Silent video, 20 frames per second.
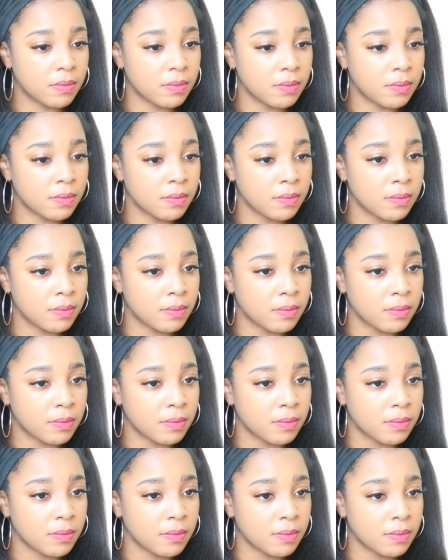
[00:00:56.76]

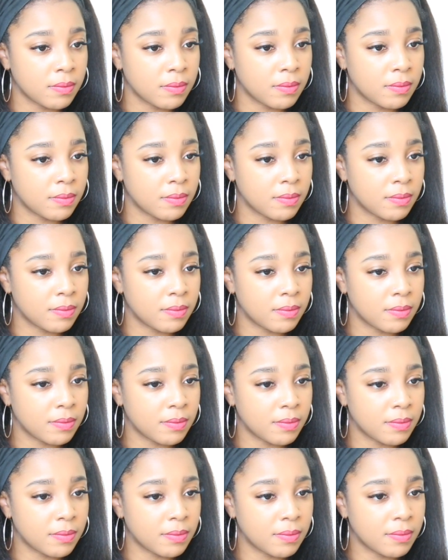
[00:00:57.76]

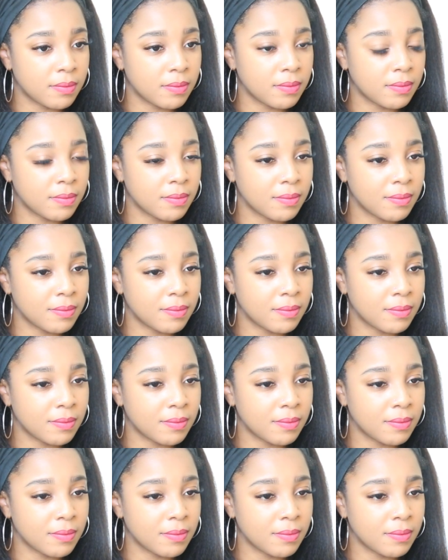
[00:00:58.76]
(not speaking)